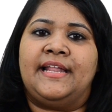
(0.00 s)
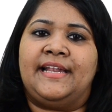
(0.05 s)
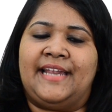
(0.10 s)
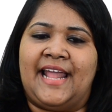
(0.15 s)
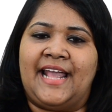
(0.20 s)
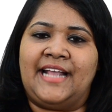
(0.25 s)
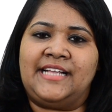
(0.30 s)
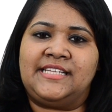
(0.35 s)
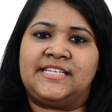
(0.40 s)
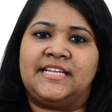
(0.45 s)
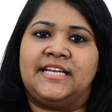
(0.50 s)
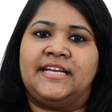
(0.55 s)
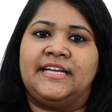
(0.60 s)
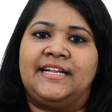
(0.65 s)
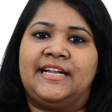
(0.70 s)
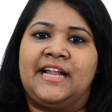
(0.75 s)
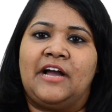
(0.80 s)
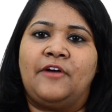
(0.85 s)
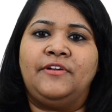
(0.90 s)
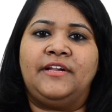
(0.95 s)
Next,
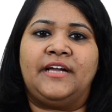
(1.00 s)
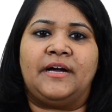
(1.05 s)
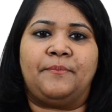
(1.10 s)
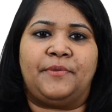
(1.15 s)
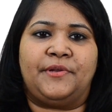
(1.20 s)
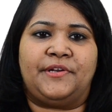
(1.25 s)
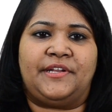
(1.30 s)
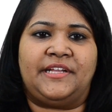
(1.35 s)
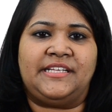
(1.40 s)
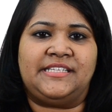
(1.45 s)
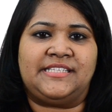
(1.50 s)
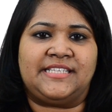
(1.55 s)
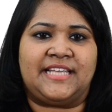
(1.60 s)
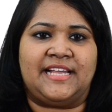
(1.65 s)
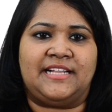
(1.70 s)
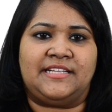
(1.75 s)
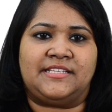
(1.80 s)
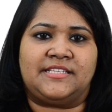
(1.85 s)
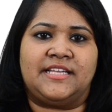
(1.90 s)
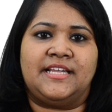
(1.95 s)
cloud computing
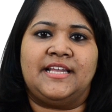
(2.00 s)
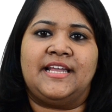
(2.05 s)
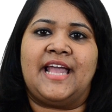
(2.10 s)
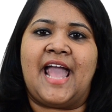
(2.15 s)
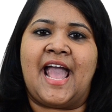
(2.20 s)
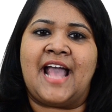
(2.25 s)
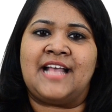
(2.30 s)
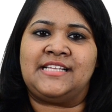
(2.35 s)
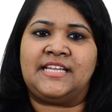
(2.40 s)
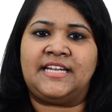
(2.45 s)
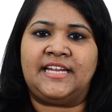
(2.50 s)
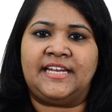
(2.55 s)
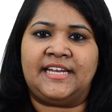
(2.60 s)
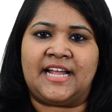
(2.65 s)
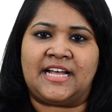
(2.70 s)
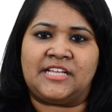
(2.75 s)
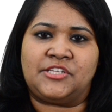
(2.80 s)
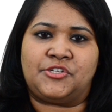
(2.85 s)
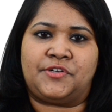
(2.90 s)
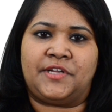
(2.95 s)
skills. As an
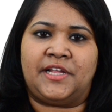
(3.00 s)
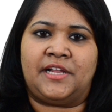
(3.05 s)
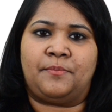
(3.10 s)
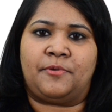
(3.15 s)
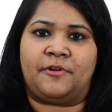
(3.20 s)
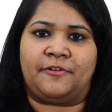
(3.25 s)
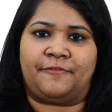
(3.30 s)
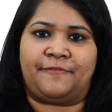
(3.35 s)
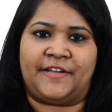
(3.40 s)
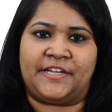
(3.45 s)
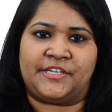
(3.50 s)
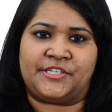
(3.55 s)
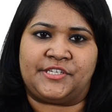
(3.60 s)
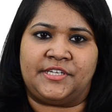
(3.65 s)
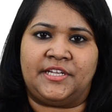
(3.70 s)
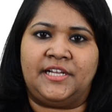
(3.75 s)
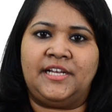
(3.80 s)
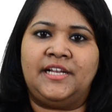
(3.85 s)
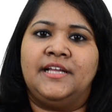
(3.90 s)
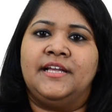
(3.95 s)
industrial
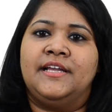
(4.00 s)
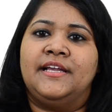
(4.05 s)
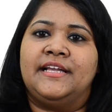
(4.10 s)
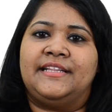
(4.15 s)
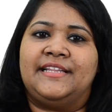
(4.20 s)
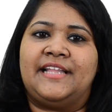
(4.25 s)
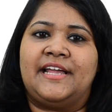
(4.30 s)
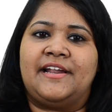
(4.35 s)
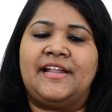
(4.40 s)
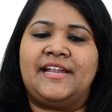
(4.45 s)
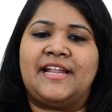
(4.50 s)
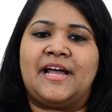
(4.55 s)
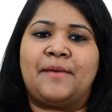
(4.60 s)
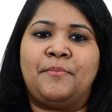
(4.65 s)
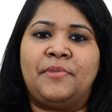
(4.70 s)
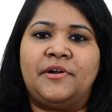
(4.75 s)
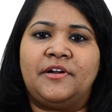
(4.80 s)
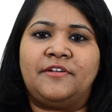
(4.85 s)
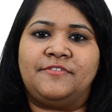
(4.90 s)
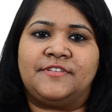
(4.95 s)
professional, there are a
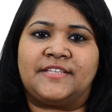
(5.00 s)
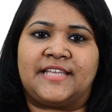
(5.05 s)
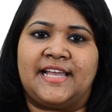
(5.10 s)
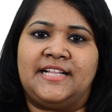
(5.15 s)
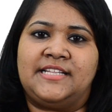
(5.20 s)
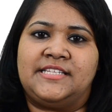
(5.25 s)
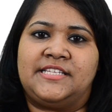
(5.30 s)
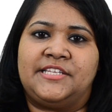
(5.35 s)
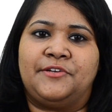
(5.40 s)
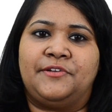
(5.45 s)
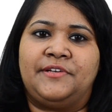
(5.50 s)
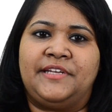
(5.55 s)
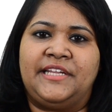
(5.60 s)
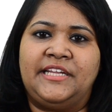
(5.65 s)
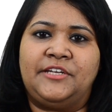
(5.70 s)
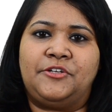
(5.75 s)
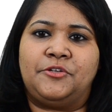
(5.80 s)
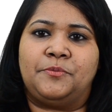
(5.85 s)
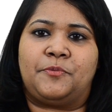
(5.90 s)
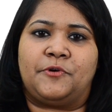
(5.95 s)
number of skills you
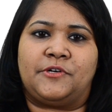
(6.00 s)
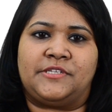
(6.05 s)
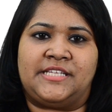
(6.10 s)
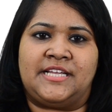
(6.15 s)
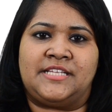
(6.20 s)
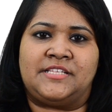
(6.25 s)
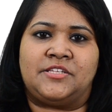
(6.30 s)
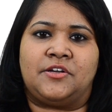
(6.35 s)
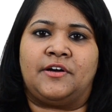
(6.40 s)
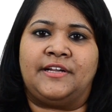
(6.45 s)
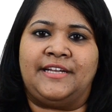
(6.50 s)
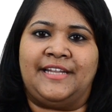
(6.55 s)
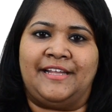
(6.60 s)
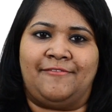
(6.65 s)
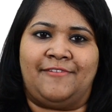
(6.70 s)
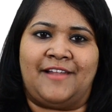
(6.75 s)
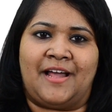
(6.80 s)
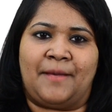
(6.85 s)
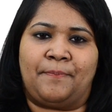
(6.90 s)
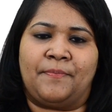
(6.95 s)
need to possess or
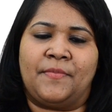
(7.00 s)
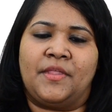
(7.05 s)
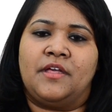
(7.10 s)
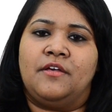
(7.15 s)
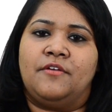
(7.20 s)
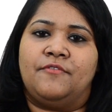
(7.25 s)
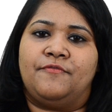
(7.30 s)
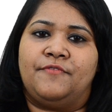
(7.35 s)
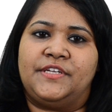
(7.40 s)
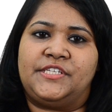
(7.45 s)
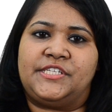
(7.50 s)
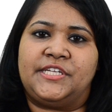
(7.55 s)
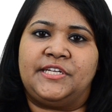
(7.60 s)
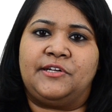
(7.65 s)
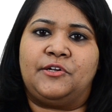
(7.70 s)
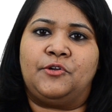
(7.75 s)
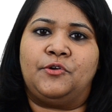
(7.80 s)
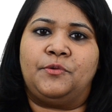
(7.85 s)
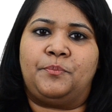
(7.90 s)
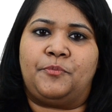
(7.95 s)
develop, which
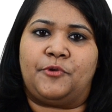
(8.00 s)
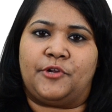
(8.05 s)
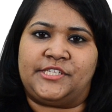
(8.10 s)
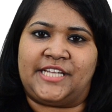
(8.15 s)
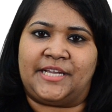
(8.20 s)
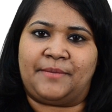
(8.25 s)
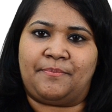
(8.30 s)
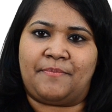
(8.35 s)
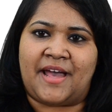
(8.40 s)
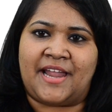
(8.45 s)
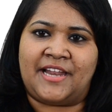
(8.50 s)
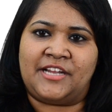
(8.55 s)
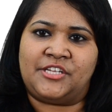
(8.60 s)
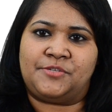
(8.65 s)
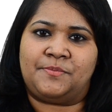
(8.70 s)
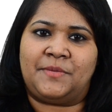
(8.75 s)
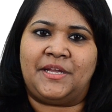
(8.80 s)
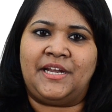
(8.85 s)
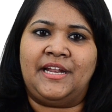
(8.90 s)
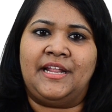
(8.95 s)
include project
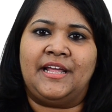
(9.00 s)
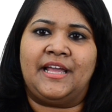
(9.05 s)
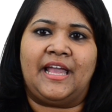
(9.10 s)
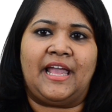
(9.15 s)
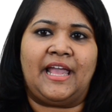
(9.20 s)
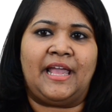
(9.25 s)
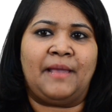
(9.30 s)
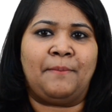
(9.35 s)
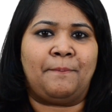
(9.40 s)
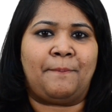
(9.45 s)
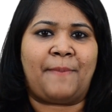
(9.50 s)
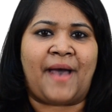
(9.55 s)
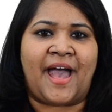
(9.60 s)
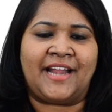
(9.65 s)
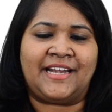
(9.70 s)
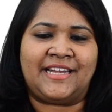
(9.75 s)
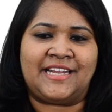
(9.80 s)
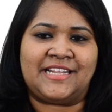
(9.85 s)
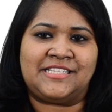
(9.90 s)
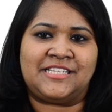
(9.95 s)
management,
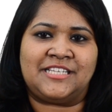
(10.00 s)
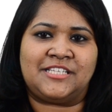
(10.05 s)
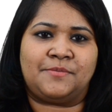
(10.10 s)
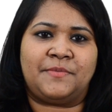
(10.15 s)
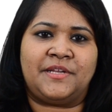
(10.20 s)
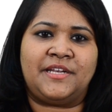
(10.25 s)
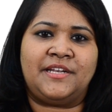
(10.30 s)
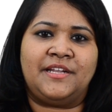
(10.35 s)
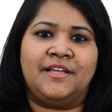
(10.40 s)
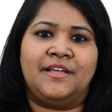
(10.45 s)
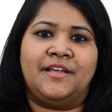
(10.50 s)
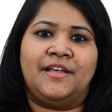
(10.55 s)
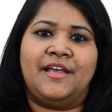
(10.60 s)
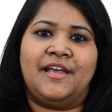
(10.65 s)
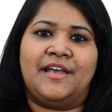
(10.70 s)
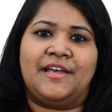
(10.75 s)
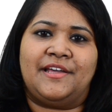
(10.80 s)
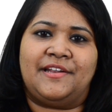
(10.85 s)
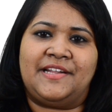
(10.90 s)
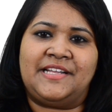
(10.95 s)
impact assessment,
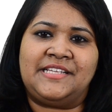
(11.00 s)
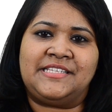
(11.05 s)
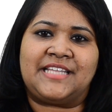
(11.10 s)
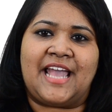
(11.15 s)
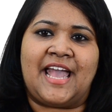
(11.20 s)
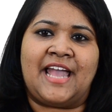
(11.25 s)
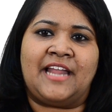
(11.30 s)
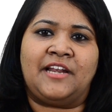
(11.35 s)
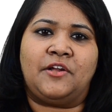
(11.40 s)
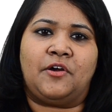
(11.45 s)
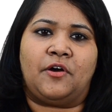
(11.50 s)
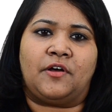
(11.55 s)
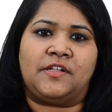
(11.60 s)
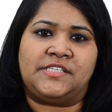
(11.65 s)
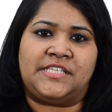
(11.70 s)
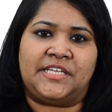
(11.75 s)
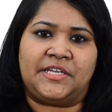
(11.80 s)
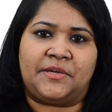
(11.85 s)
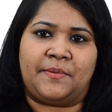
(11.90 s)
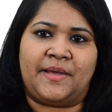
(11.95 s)
risk and
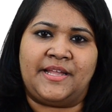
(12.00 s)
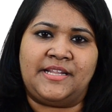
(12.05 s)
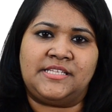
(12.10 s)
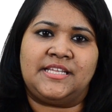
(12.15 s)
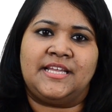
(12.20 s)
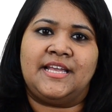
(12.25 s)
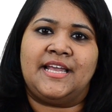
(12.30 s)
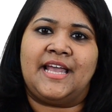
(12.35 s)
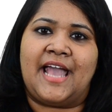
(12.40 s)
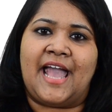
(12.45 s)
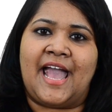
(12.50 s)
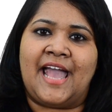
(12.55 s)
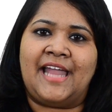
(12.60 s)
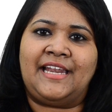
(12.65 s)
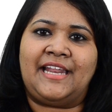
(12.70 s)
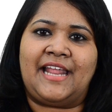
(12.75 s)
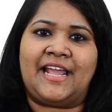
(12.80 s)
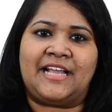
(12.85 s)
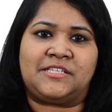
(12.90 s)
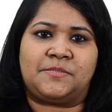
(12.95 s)
consequence,
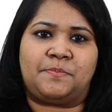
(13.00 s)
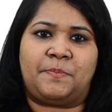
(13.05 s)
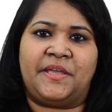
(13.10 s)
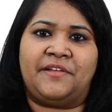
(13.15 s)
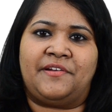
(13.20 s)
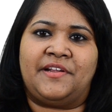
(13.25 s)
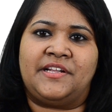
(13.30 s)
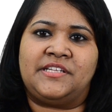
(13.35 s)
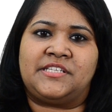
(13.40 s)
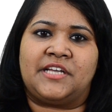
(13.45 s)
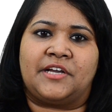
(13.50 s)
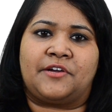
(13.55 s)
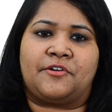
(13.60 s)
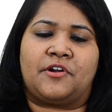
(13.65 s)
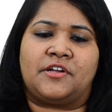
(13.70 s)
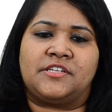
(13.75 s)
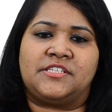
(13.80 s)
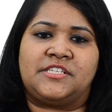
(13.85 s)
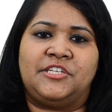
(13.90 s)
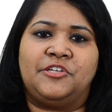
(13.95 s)
and experience
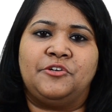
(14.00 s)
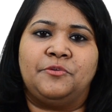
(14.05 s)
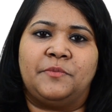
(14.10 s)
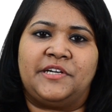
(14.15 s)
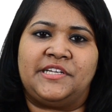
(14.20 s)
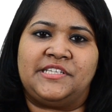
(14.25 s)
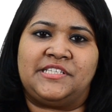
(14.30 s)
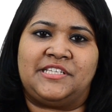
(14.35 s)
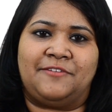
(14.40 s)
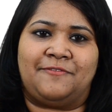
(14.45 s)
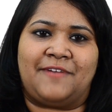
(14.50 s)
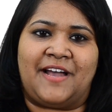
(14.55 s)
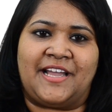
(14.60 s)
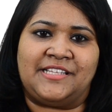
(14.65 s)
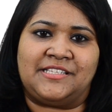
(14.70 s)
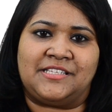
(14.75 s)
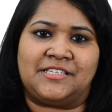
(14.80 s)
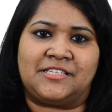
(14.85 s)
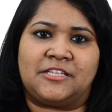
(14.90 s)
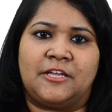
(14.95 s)
across numerous
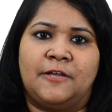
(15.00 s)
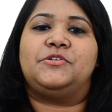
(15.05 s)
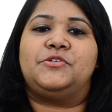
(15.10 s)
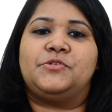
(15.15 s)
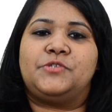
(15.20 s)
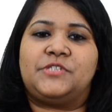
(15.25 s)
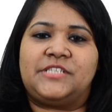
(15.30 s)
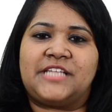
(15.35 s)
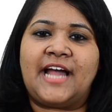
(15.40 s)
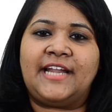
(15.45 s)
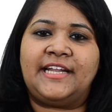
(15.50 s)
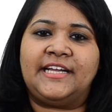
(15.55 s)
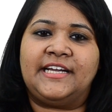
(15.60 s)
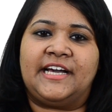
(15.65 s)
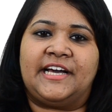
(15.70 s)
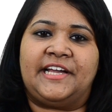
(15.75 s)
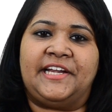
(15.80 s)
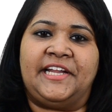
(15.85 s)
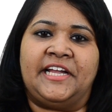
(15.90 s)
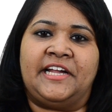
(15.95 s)
devices. To start a
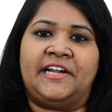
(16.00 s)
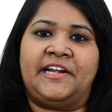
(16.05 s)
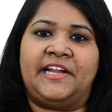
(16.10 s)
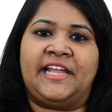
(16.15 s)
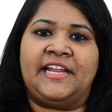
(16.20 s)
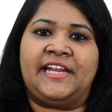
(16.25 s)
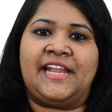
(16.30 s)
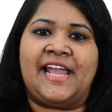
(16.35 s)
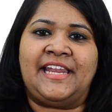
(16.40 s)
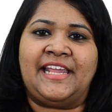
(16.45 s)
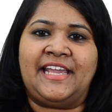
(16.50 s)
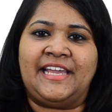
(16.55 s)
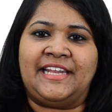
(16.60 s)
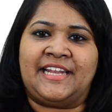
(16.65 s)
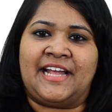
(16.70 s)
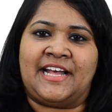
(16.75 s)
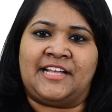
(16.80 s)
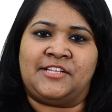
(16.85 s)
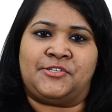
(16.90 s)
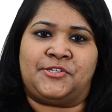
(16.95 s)
career in any
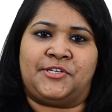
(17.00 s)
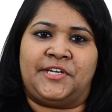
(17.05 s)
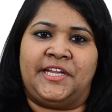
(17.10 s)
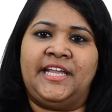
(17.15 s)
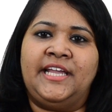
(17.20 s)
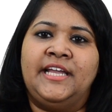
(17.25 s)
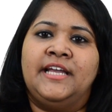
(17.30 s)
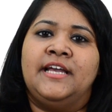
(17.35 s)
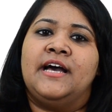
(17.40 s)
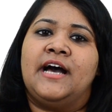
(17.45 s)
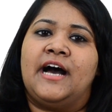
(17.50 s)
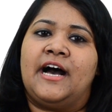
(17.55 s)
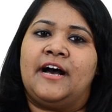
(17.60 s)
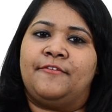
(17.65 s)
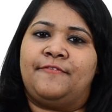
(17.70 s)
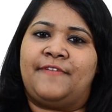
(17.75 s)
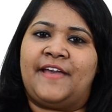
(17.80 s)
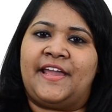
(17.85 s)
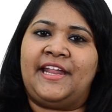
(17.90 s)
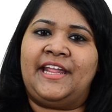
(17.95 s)
industry,
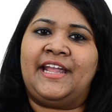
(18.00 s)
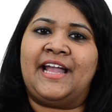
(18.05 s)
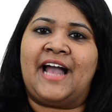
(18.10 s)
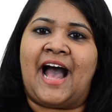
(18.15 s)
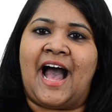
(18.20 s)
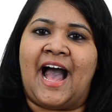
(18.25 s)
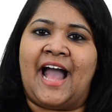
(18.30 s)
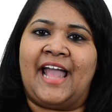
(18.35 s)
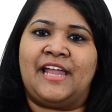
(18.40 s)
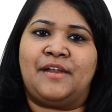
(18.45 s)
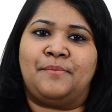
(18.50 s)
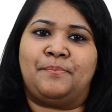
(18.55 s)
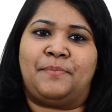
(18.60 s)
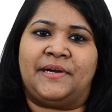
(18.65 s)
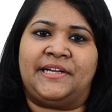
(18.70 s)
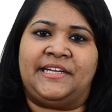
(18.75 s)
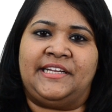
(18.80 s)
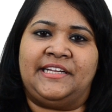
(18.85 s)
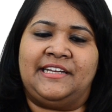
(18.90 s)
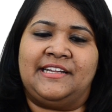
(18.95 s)
a very high and
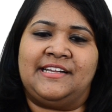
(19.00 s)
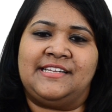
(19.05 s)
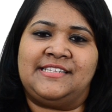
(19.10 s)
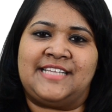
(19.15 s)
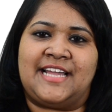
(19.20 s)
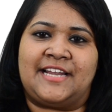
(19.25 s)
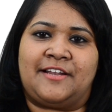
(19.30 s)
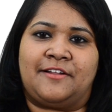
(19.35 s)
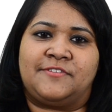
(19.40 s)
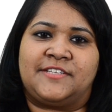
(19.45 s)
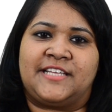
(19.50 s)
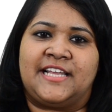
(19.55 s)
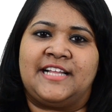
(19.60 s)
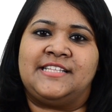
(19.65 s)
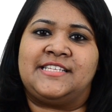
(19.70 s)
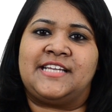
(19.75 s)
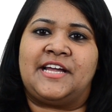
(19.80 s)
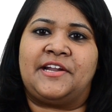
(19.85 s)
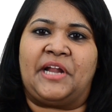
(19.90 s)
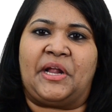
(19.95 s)
particular set of
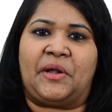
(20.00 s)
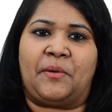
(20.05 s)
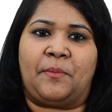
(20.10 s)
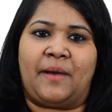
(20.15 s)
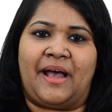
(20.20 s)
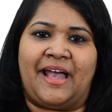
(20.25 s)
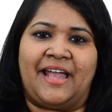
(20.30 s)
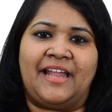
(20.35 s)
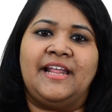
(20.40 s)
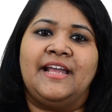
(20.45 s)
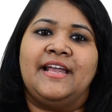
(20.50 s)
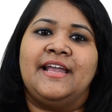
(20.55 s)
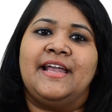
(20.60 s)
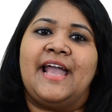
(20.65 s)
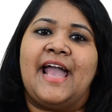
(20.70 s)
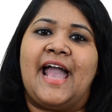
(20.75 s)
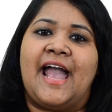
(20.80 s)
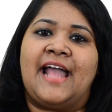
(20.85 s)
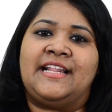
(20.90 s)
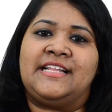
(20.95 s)
skills are required,
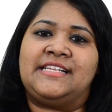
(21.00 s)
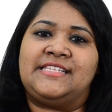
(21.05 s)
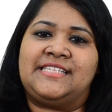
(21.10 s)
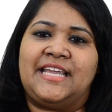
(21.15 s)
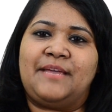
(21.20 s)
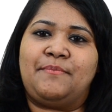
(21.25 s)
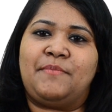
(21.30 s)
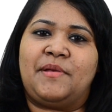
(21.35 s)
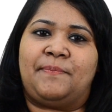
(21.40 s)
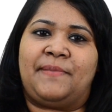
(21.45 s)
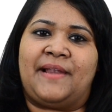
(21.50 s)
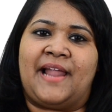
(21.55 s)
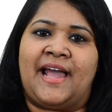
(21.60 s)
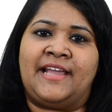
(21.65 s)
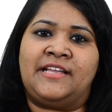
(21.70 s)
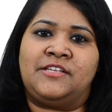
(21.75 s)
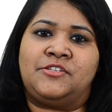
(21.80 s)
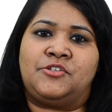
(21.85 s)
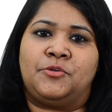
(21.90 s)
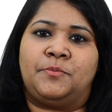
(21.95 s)
and the same
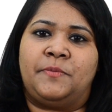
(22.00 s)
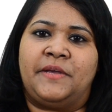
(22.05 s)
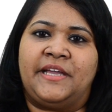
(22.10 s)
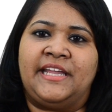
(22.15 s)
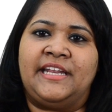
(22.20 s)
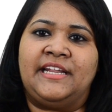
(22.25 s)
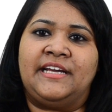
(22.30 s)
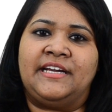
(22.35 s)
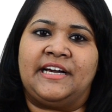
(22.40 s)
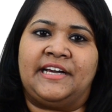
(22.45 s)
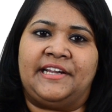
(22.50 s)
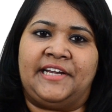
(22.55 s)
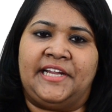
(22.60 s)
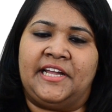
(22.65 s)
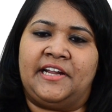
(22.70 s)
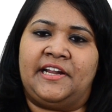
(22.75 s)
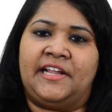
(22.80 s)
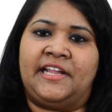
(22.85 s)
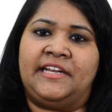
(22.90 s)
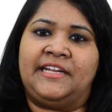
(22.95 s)
applies to begin a
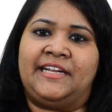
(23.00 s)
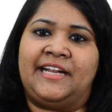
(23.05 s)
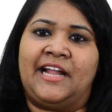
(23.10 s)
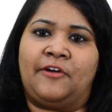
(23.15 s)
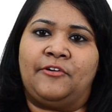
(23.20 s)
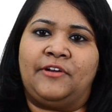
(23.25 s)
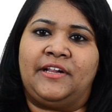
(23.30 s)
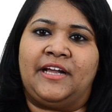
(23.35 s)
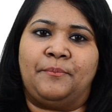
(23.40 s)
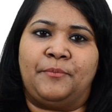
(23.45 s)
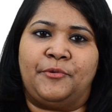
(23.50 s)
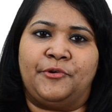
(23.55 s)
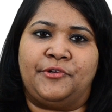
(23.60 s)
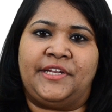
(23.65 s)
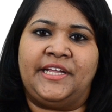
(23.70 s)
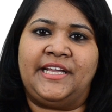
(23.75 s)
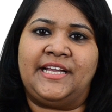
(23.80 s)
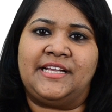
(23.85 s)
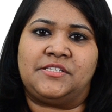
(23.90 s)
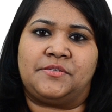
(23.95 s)
career in cloud
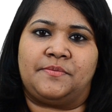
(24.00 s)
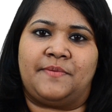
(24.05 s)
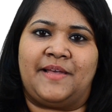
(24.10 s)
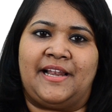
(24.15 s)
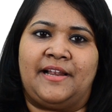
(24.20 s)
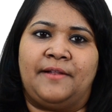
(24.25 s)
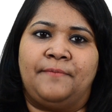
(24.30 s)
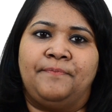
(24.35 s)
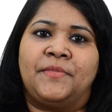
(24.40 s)
computing as well.